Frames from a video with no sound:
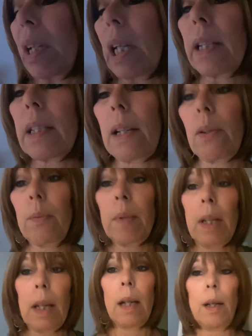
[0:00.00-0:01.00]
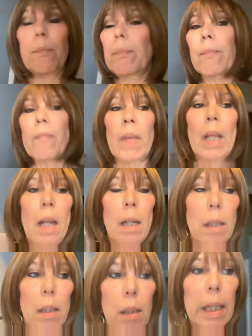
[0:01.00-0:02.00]
lights out. Um,
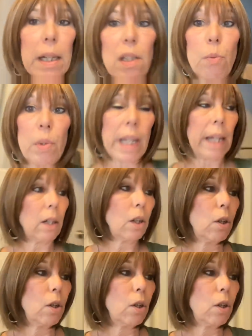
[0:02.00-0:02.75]
yeah, so when that,